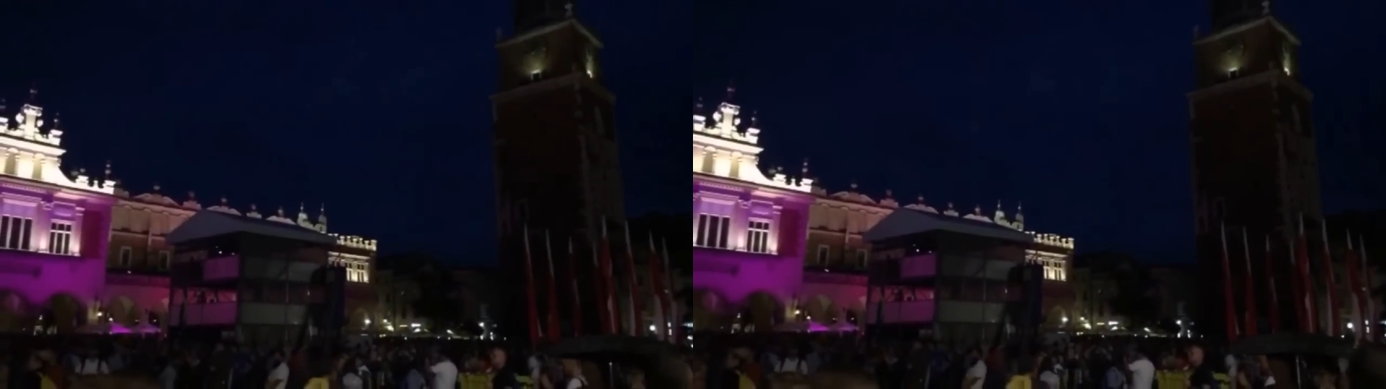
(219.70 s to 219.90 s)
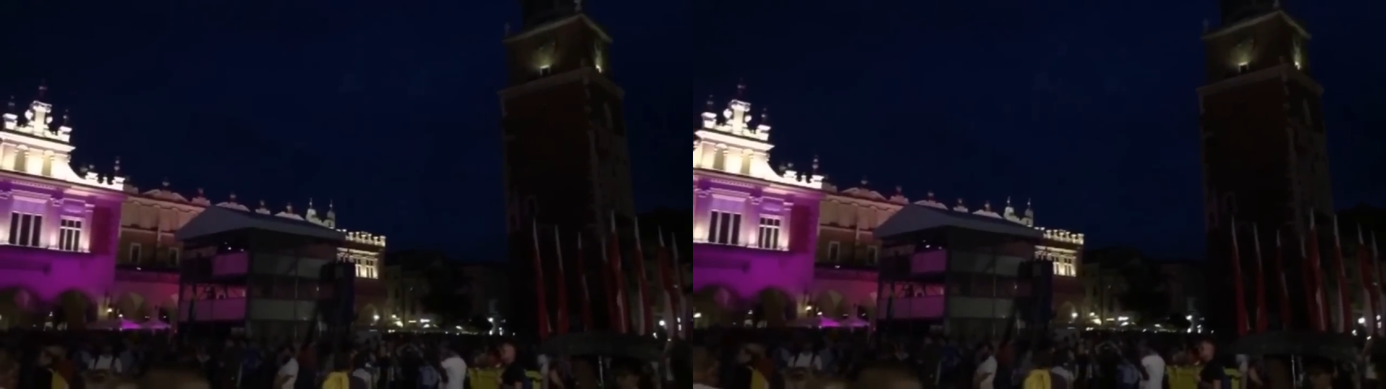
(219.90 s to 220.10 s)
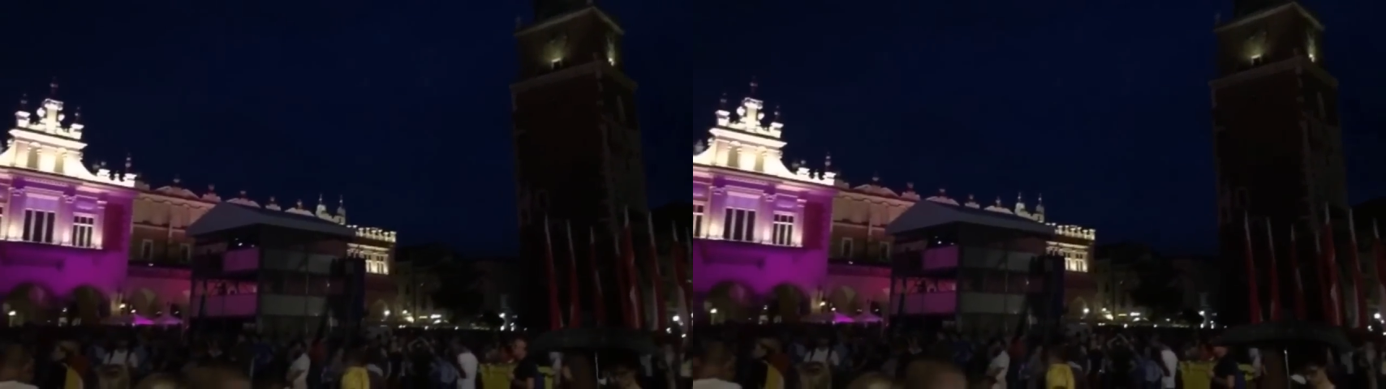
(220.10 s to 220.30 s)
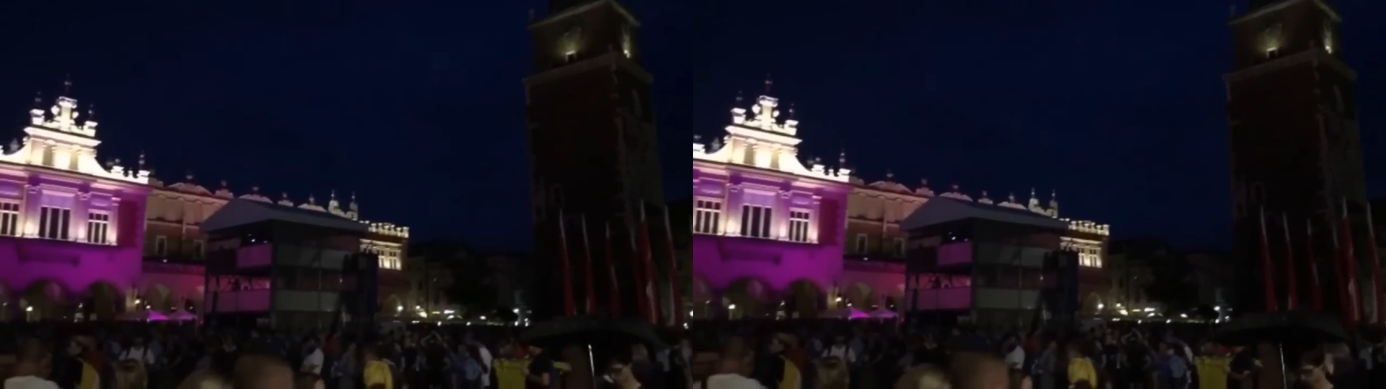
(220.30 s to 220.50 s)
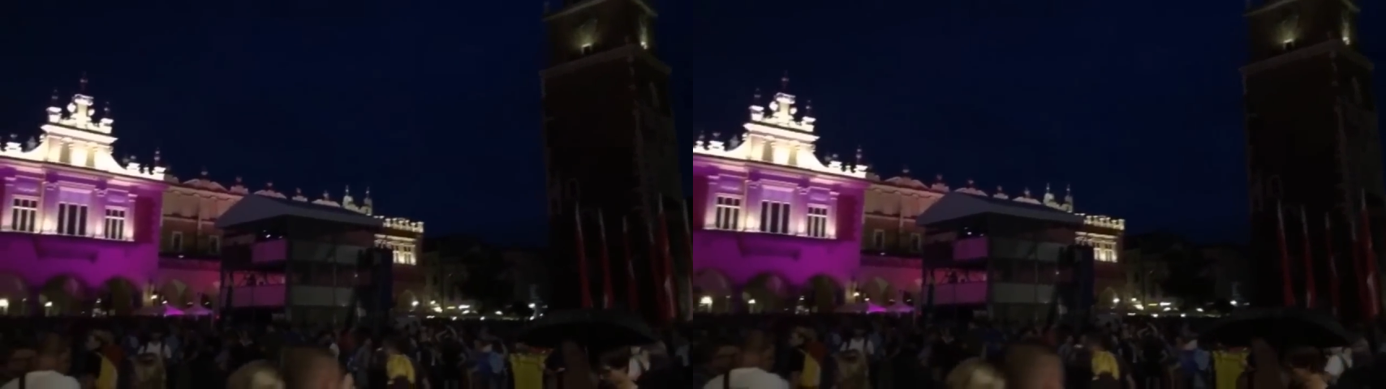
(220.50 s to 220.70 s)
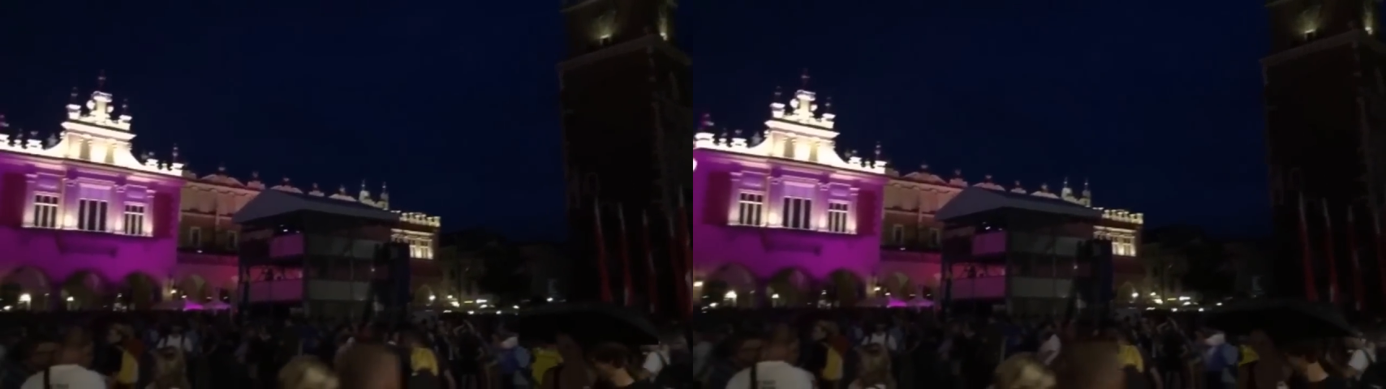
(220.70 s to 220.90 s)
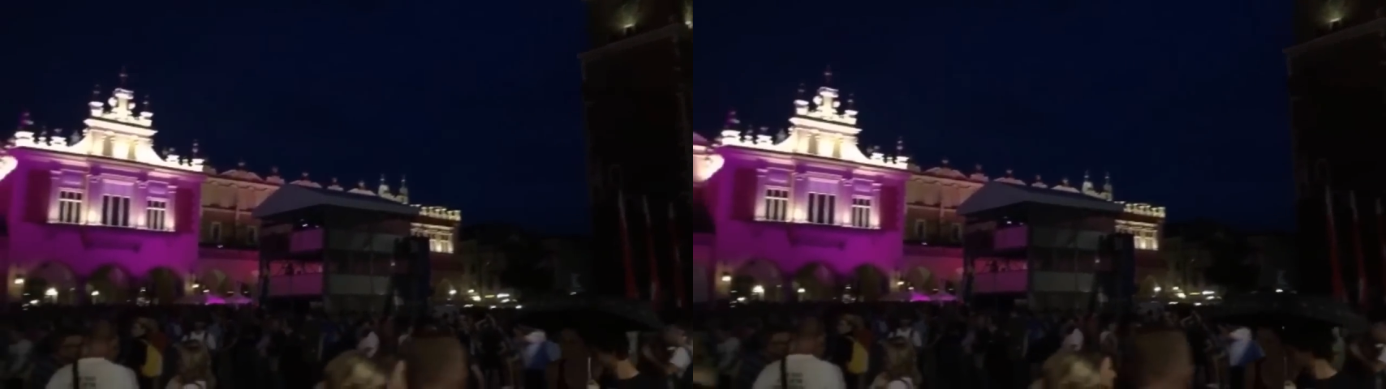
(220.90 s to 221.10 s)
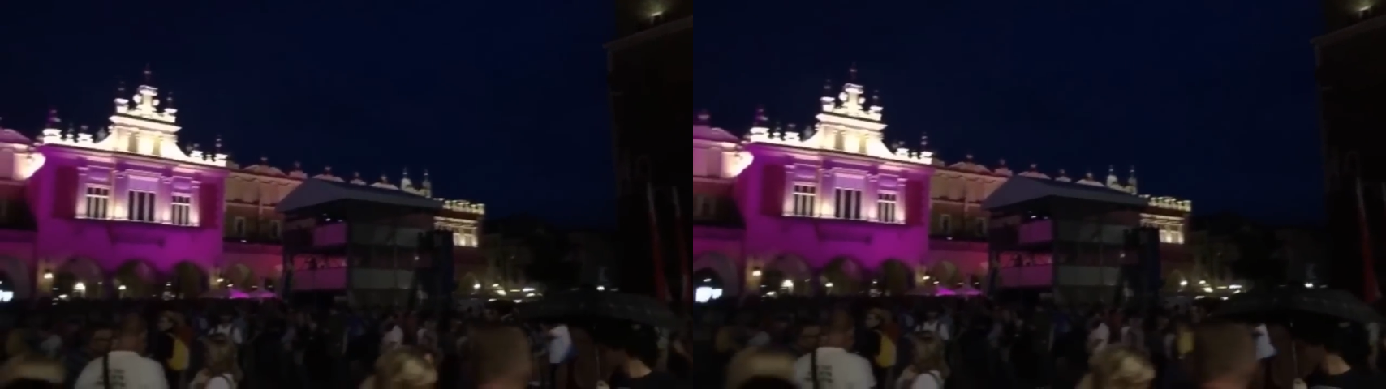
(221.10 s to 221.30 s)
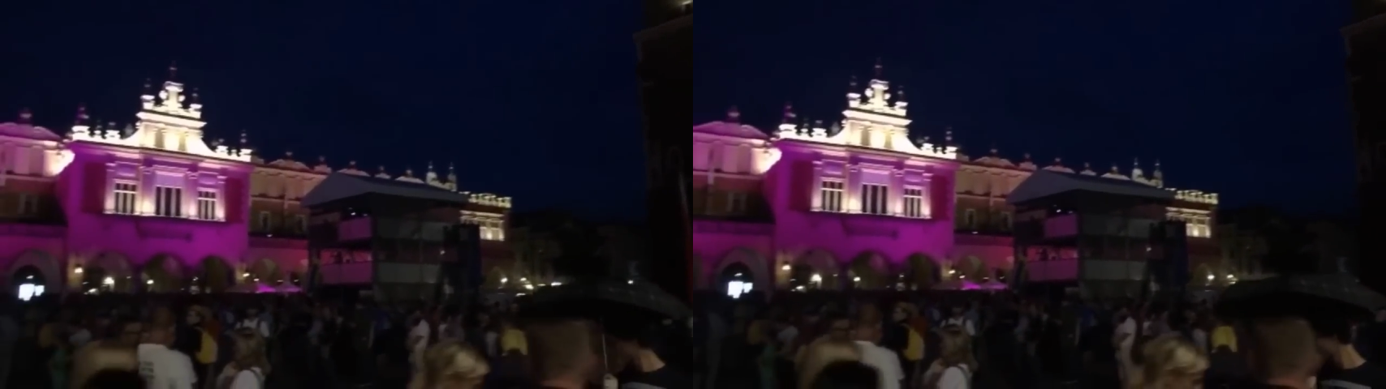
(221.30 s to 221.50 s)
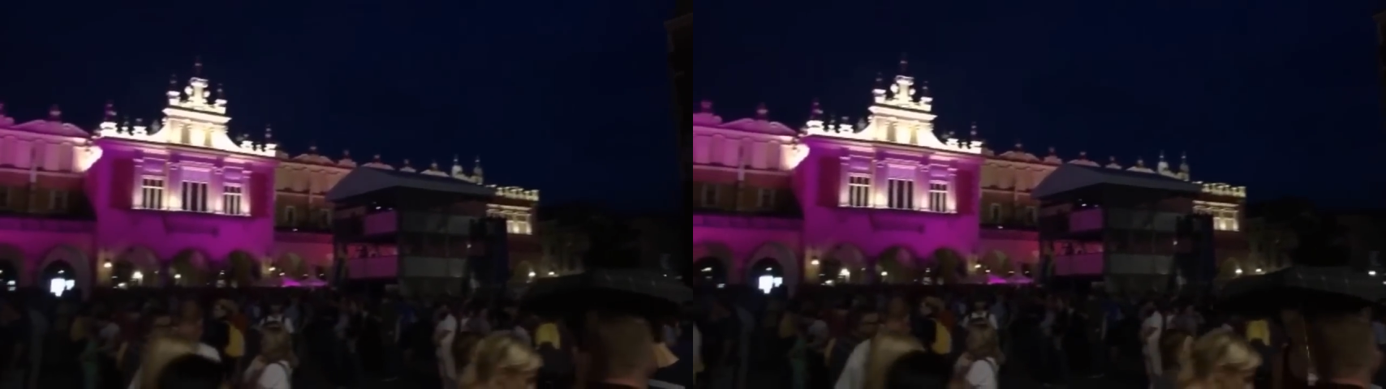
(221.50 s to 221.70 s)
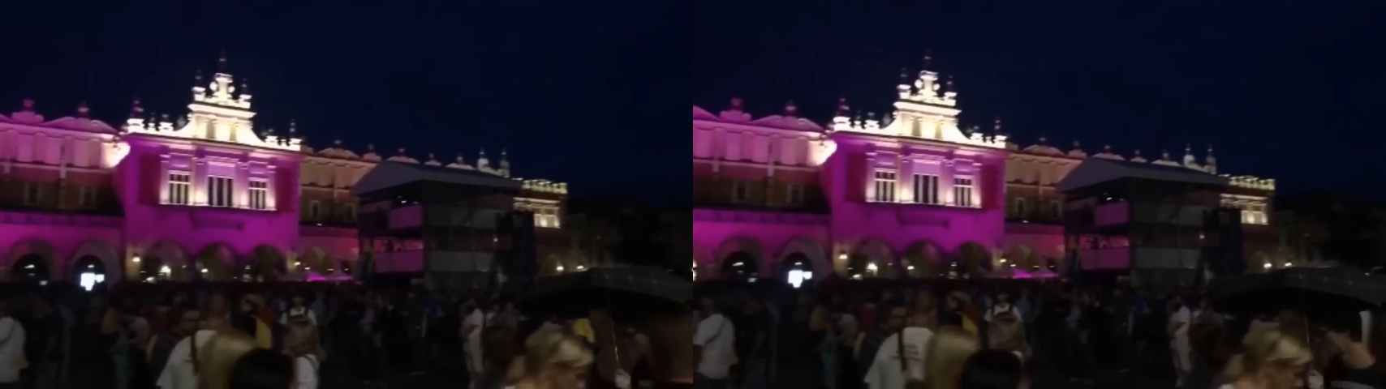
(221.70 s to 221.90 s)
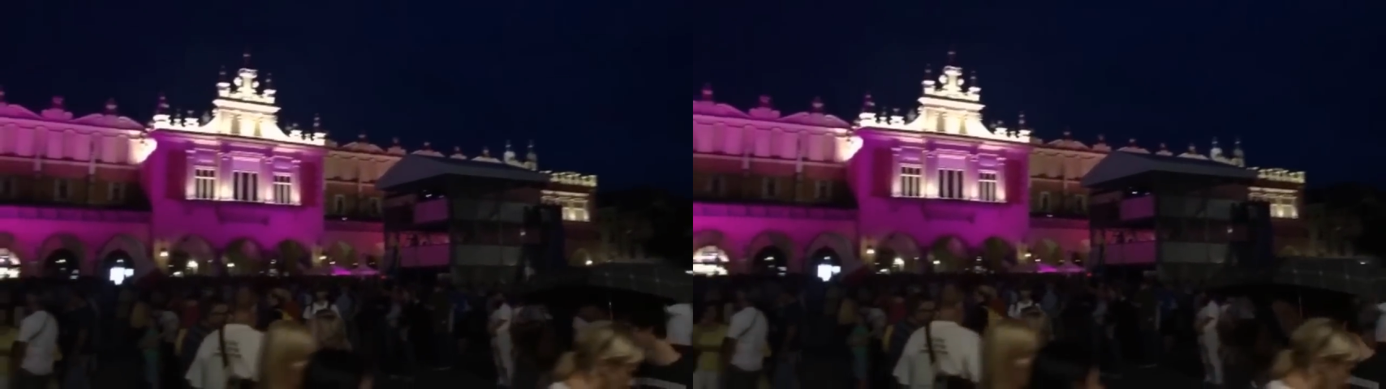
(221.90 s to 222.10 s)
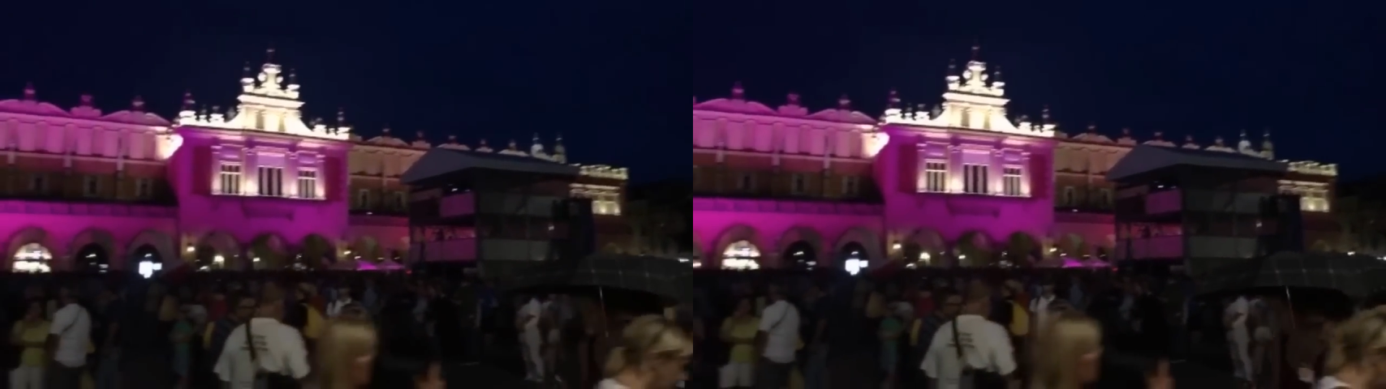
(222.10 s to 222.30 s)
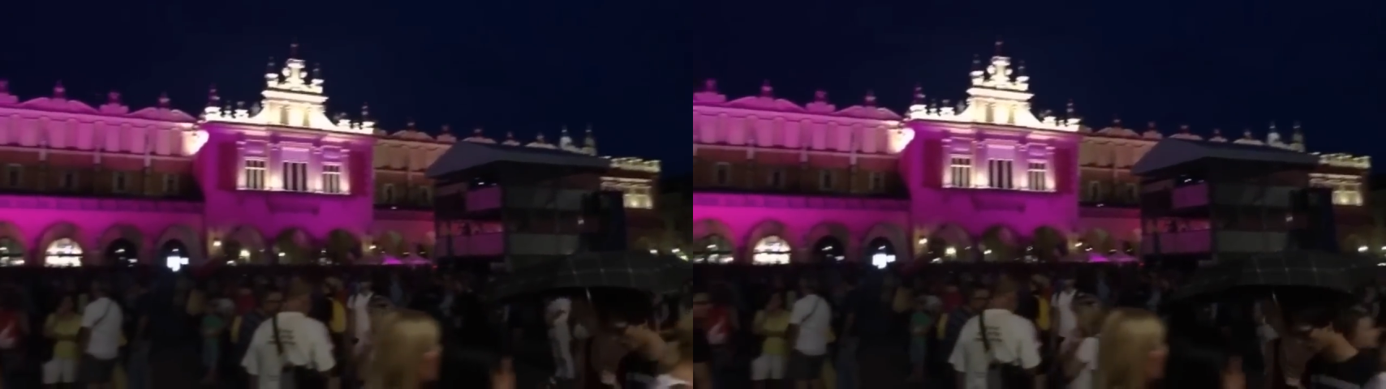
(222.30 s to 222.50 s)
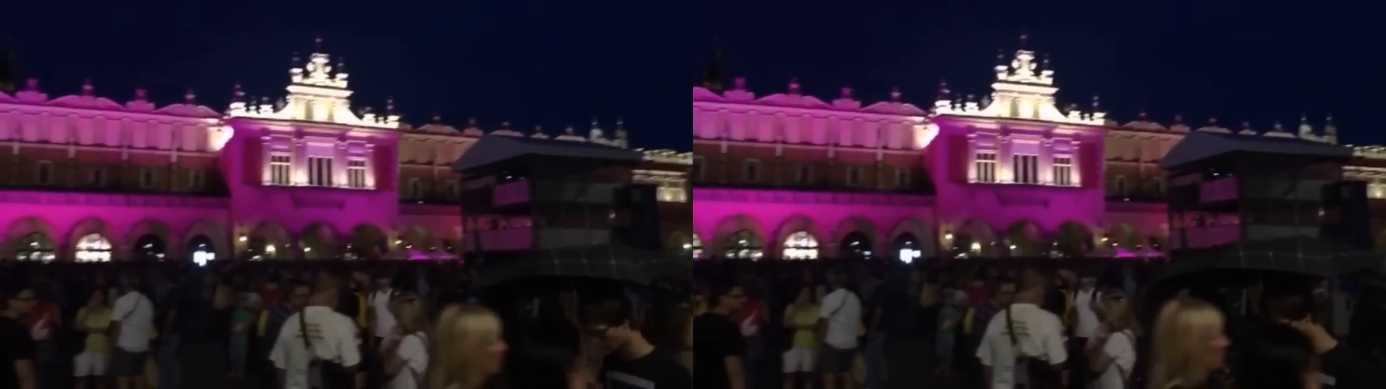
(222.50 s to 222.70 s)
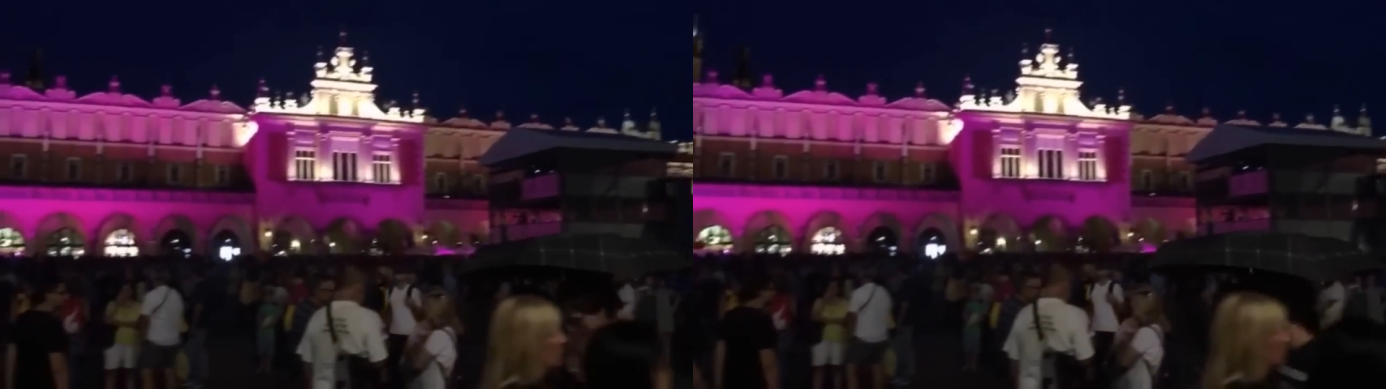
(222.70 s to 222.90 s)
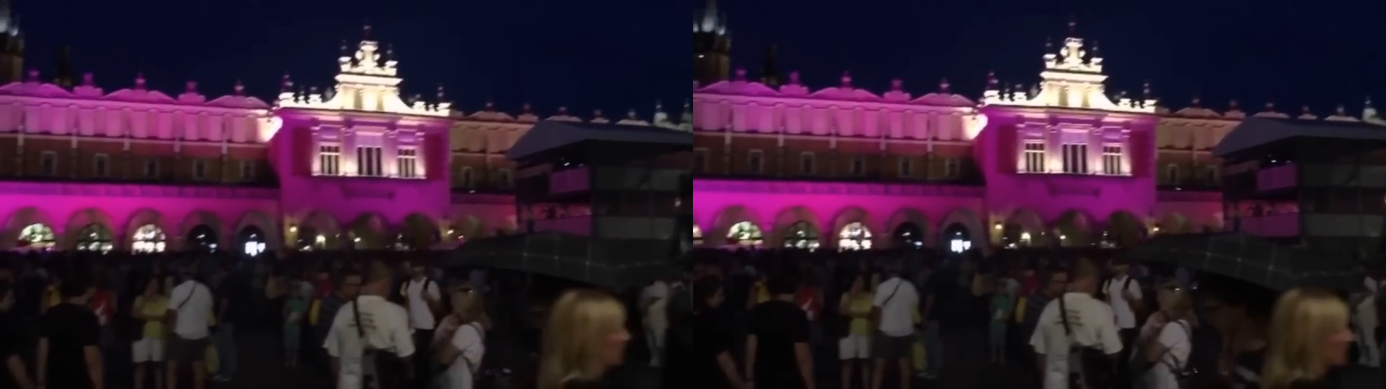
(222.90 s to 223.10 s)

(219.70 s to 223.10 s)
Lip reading: [unreadable: no face in view]